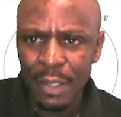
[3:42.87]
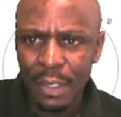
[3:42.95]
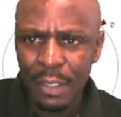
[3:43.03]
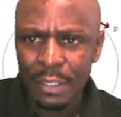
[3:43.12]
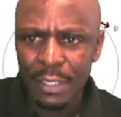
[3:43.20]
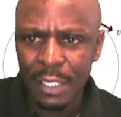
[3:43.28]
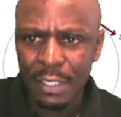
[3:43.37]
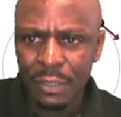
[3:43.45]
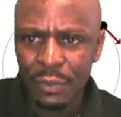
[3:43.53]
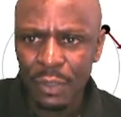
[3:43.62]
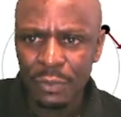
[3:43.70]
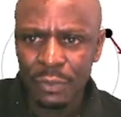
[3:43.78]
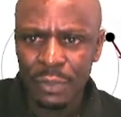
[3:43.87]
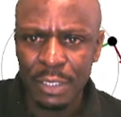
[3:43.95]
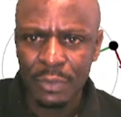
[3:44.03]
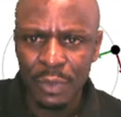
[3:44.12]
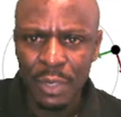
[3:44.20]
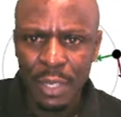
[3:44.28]
is just equal to 0.
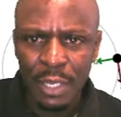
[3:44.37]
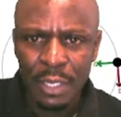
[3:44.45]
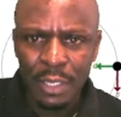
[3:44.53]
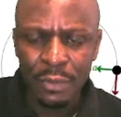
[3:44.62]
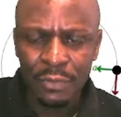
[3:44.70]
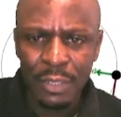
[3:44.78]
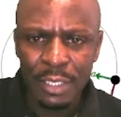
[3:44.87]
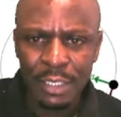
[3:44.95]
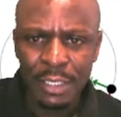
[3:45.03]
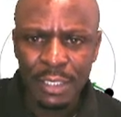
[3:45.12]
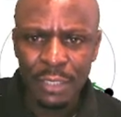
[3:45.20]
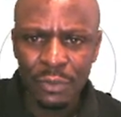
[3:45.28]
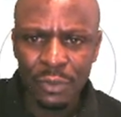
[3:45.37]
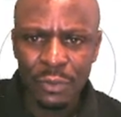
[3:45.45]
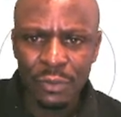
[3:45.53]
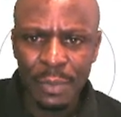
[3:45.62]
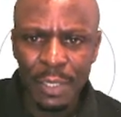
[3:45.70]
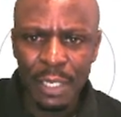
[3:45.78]
Therefore, this is just going
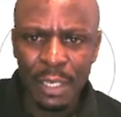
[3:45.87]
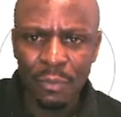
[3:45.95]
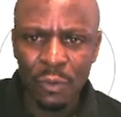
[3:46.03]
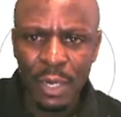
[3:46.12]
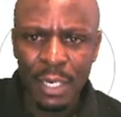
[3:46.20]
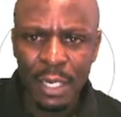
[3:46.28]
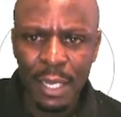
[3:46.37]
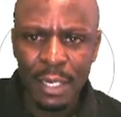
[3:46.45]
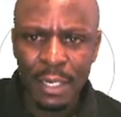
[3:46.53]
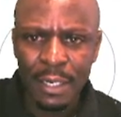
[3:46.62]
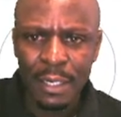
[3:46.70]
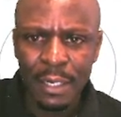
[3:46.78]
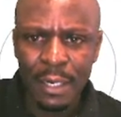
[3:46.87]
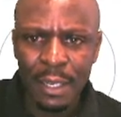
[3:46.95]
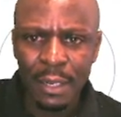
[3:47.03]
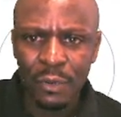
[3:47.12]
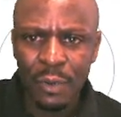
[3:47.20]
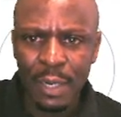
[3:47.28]
to be m1 r
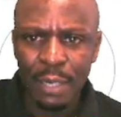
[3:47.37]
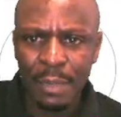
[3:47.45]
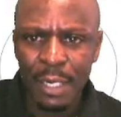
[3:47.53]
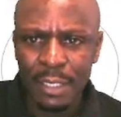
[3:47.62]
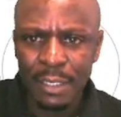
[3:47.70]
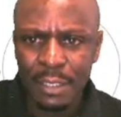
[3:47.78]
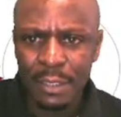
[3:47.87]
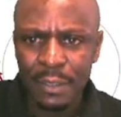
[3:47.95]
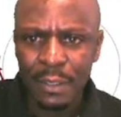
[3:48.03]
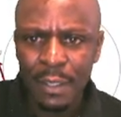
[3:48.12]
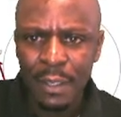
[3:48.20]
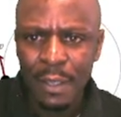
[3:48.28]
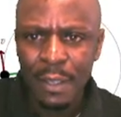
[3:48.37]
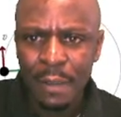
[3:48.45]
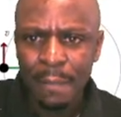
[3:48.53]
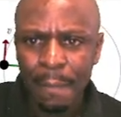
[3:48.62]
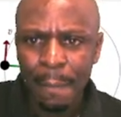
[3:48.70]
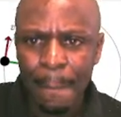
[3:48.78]
r1 plus
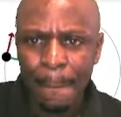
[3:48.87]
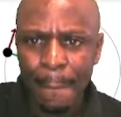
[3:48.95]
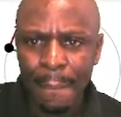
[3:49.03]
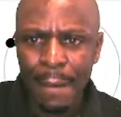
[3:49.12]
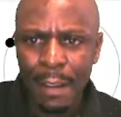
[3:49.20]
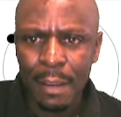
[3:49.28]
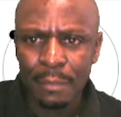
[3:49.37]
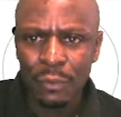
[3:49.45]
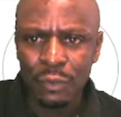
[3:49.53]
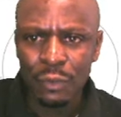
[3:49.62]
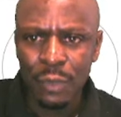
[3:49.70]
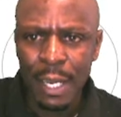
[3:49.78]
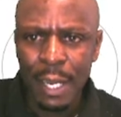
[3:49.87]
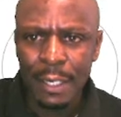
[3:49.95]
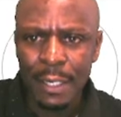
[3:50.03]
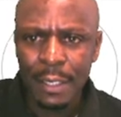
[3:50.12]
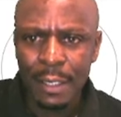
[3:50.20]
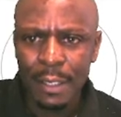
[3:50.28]
m2 r
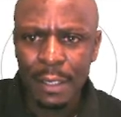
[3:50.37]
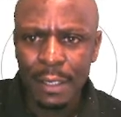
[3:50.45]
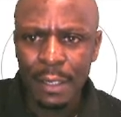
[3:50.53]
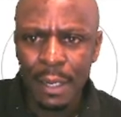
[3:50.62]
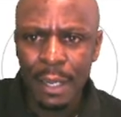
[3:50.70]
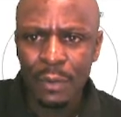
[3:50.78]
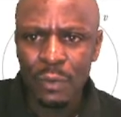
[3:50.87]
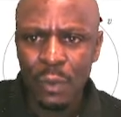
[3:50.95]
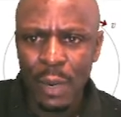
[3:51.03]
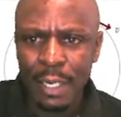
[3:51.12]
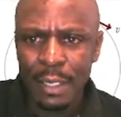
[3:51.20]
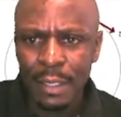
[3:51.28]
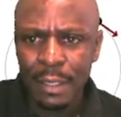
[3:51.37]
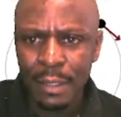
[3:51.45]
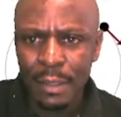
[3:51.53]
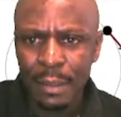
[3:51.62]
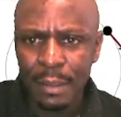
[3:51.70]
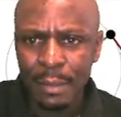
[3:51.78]
r1
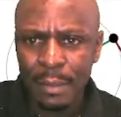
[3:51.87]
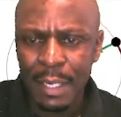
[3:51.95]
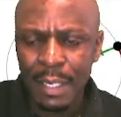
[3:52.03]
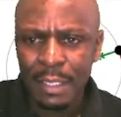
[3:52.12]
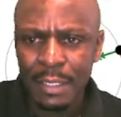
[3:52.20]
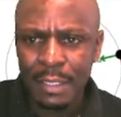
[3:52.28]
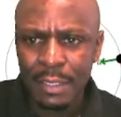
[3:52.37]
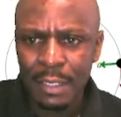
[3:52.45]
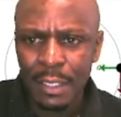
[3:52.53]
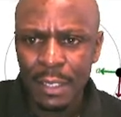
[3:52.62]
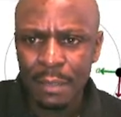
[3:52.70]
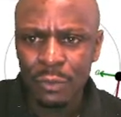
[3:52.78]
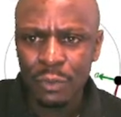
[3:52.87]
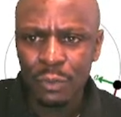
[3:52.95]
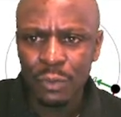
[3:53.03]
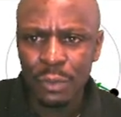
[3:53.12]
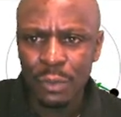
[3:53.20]
minus m2